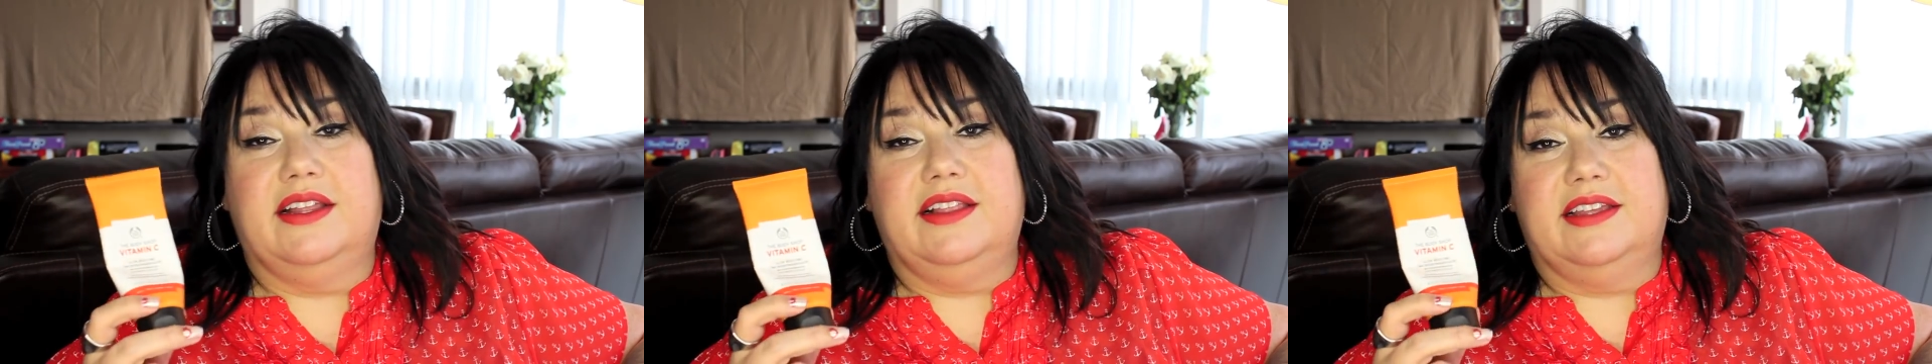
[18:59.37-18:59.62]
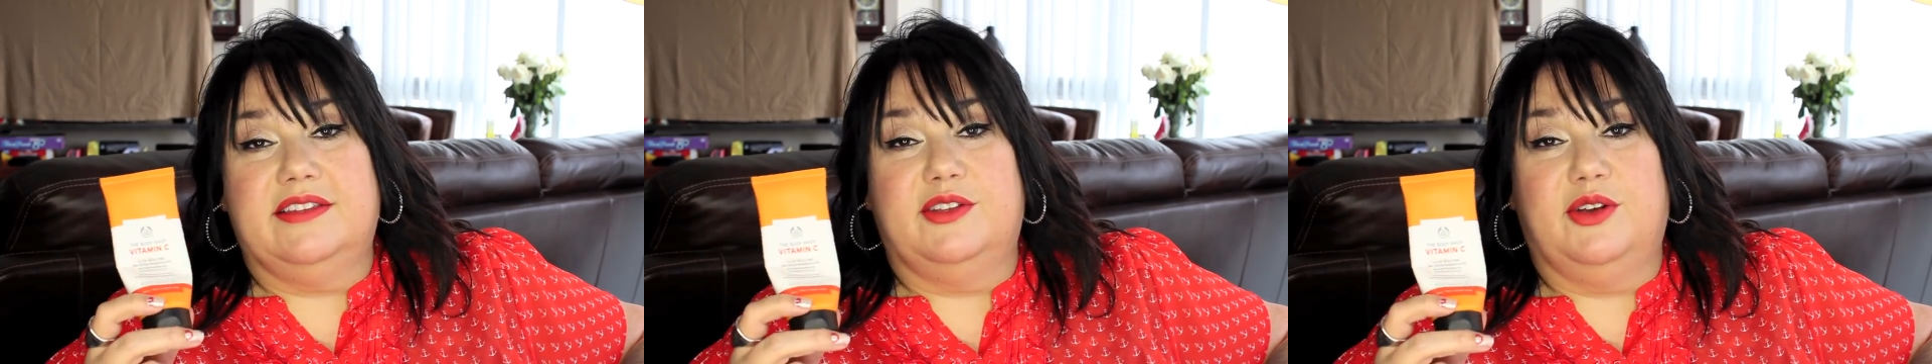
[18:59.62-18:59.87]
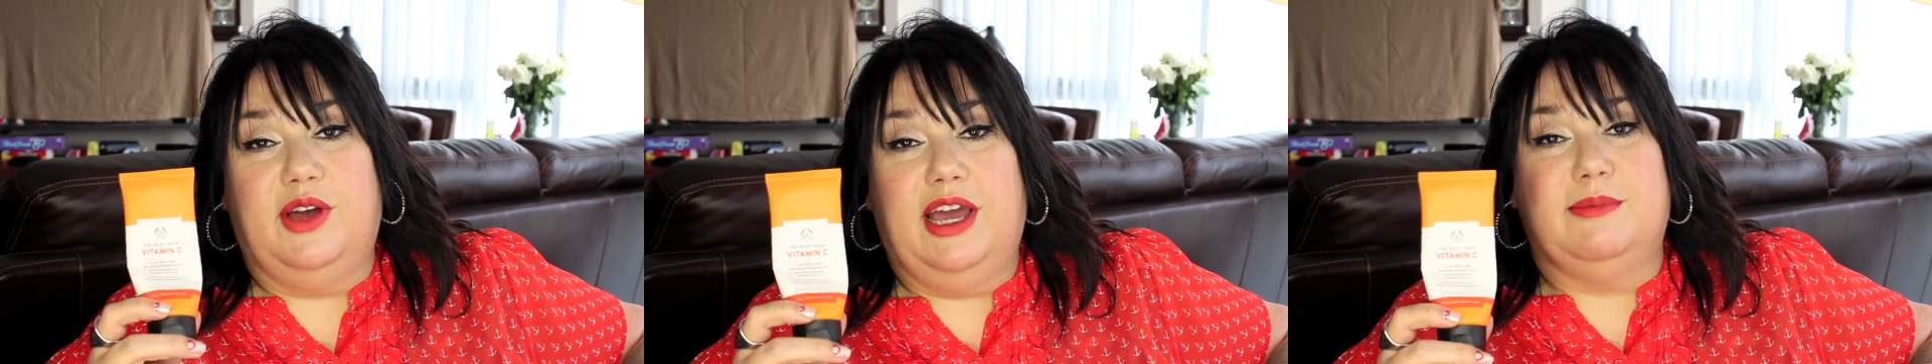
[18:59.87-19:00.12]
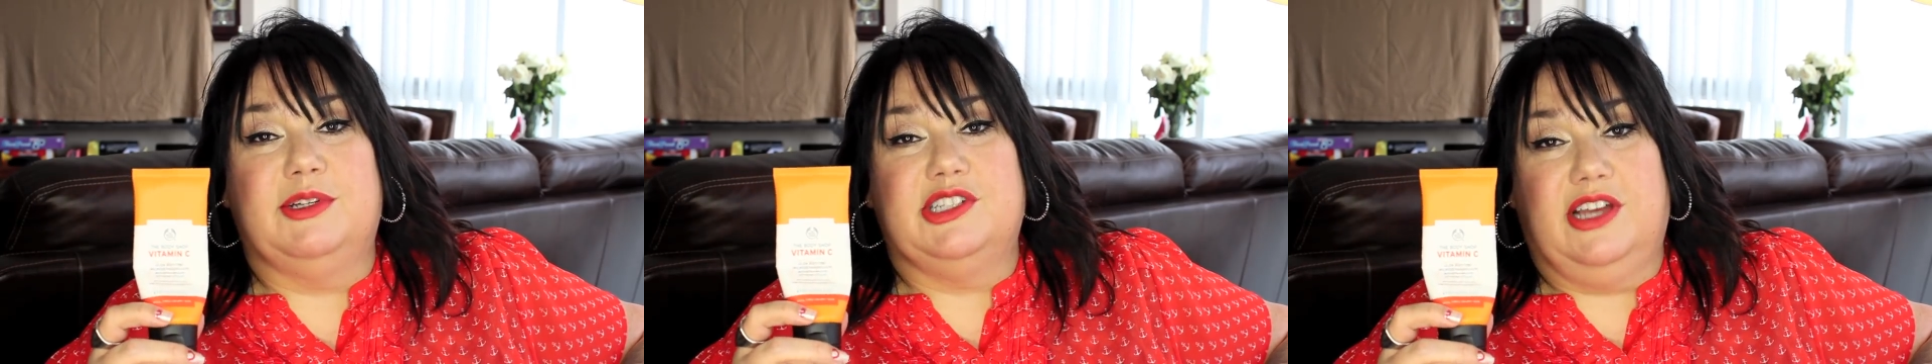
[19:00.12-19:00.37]
I'd like to know
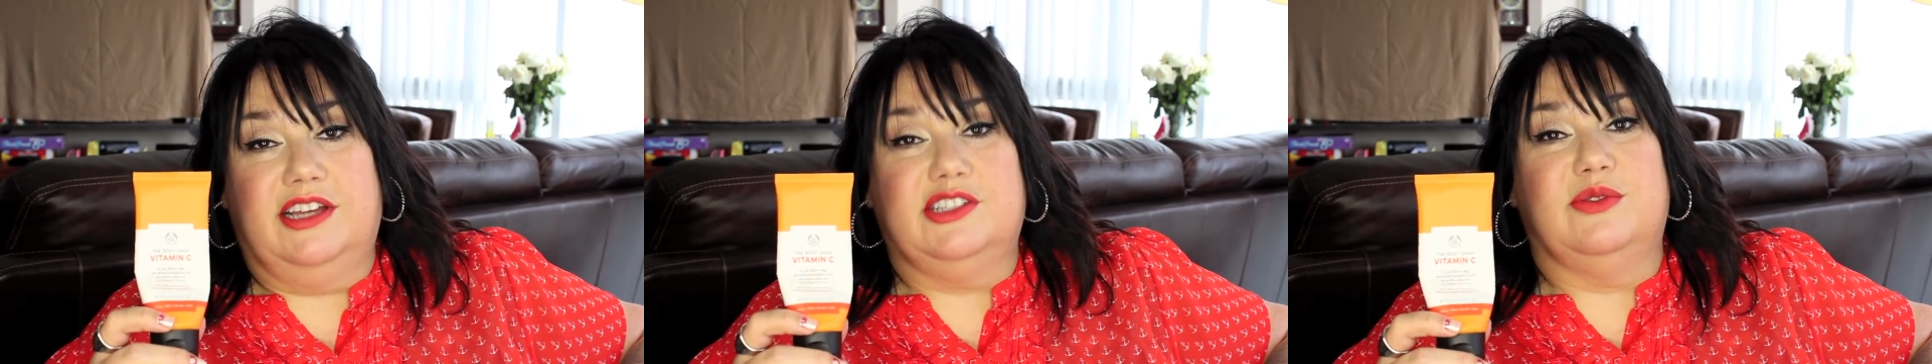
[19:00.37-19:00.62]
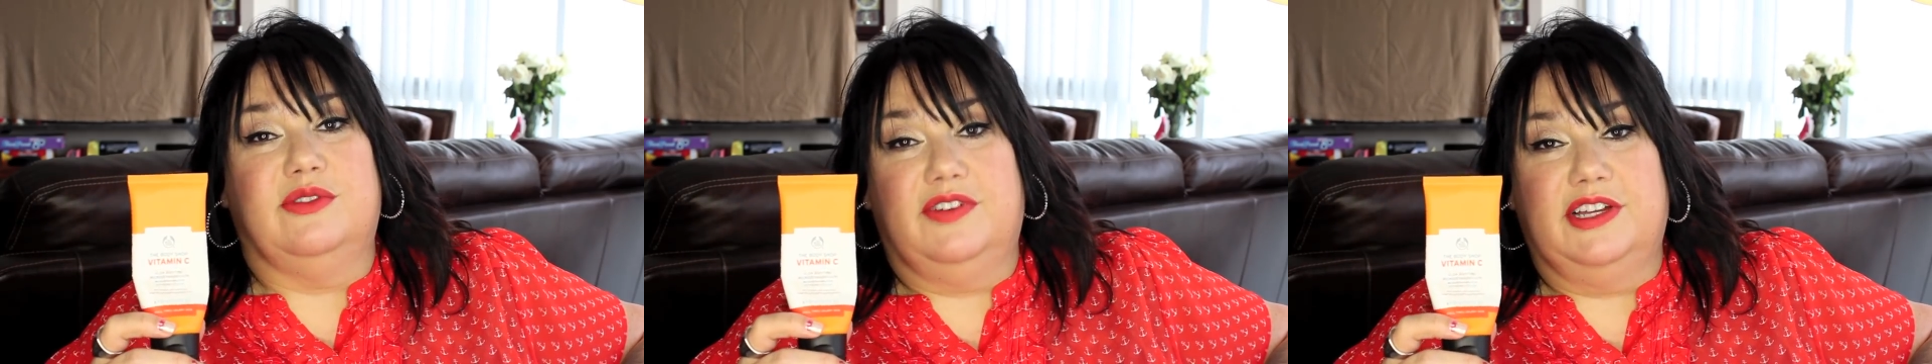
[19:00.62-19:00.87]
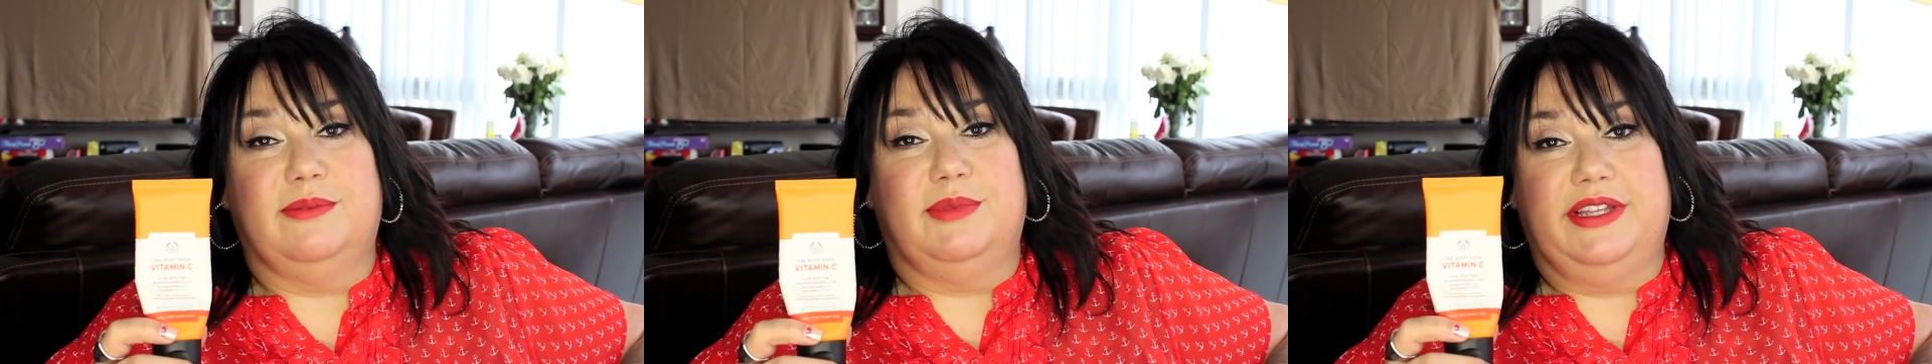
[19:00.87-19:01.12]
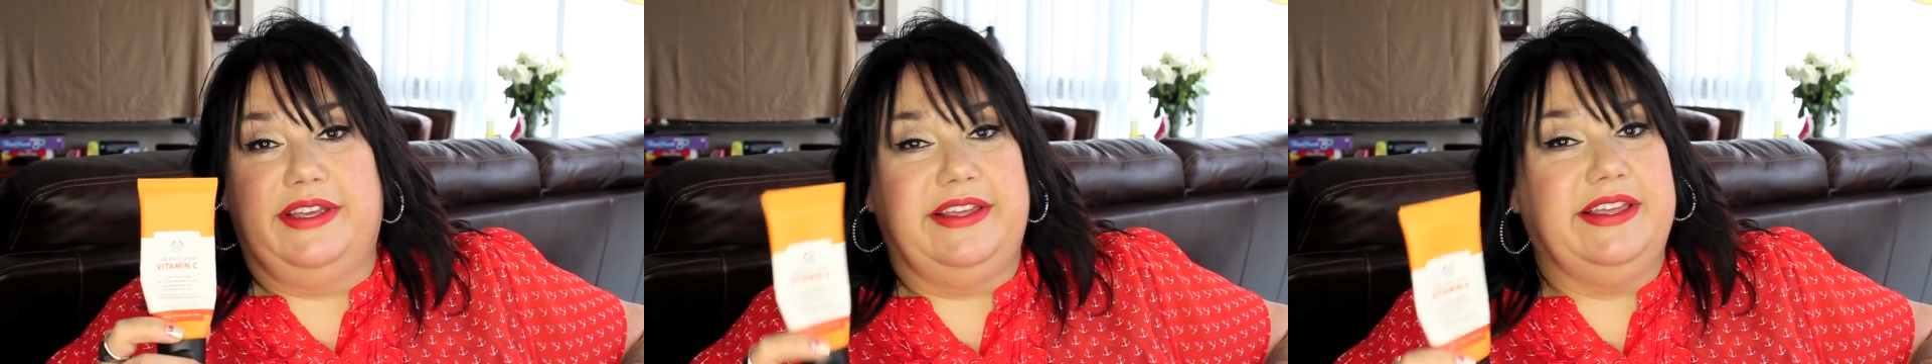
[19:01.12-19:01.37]
how much actual
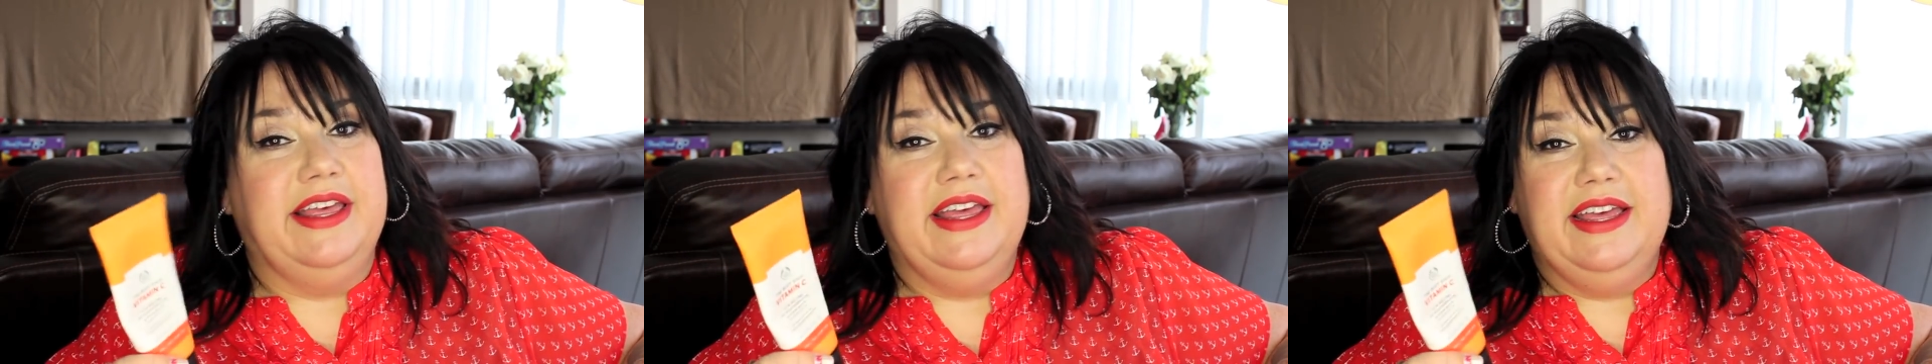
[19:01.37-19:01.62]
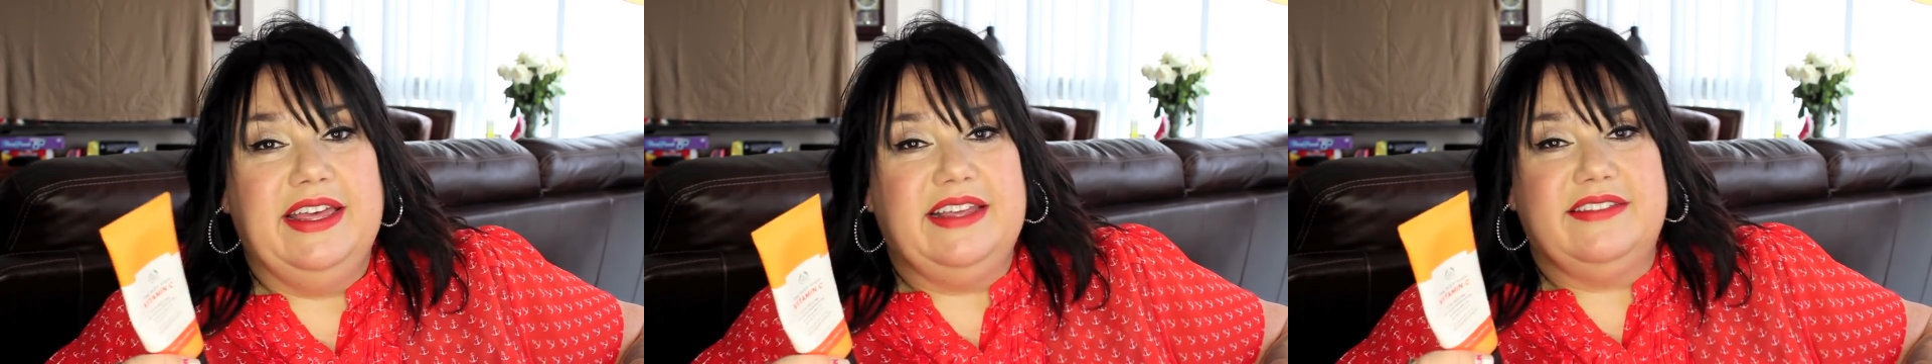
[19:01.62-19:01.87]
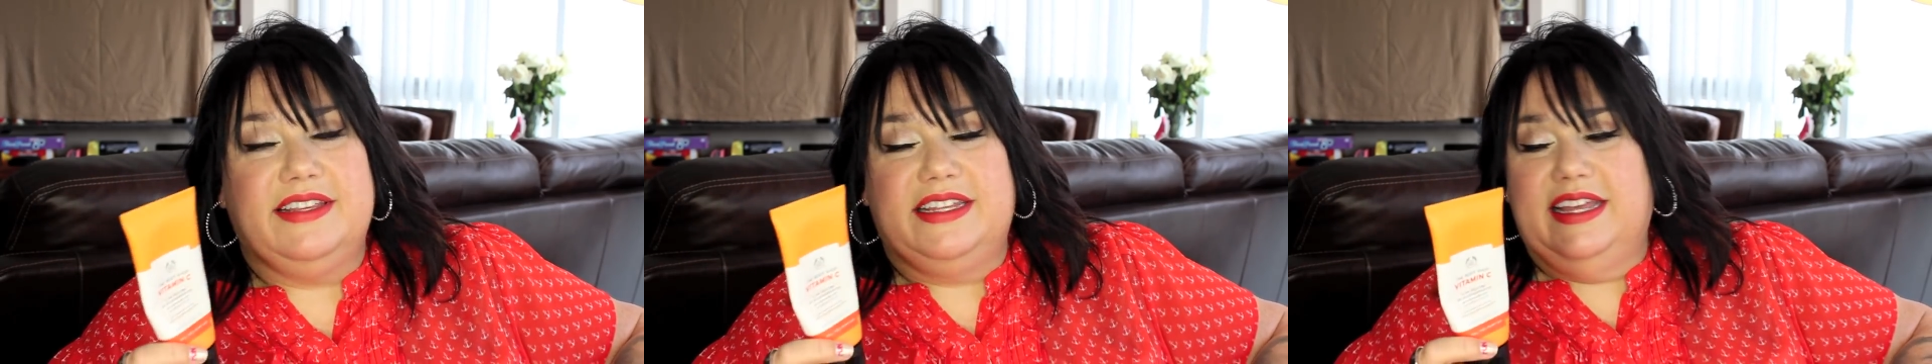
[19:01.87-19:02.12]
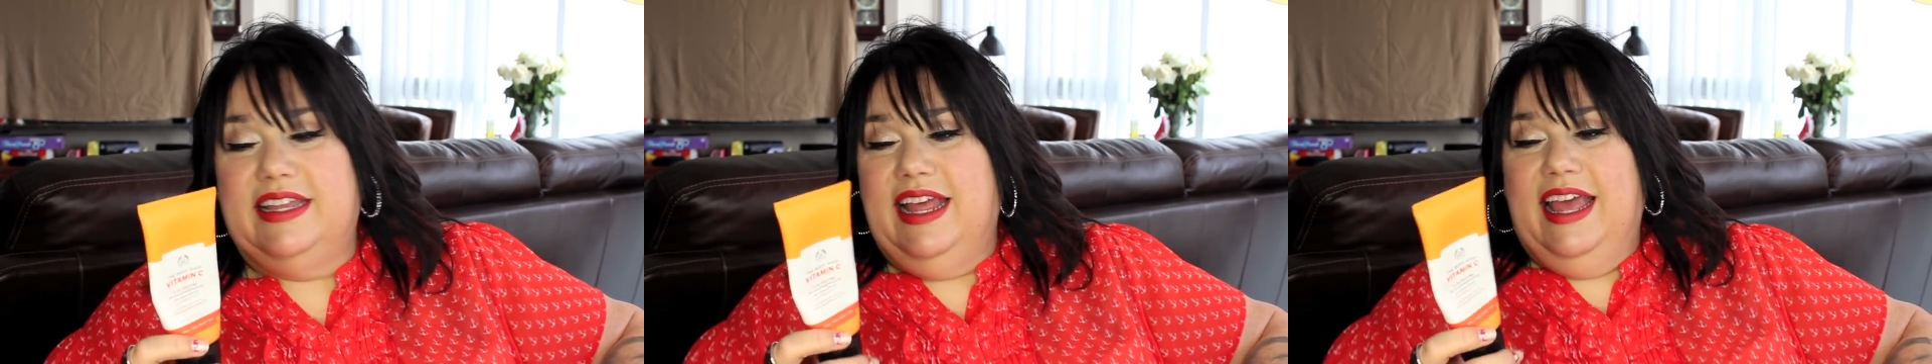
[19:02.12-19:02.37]
vitamin E is
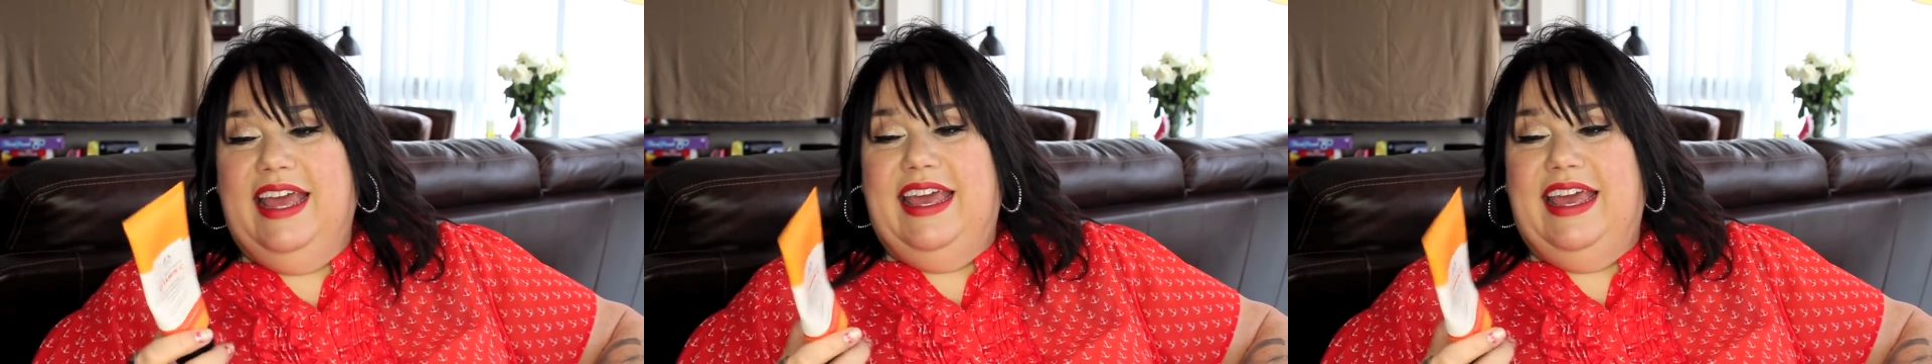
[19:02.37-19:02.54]
in it.